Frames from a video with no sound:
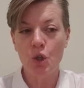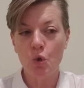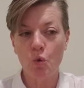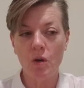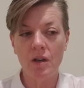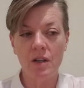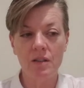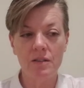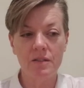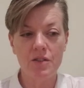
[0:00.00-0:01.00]

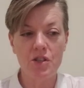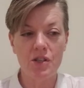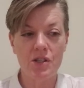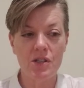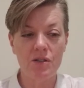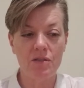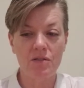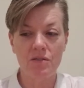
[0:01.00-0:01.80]
or just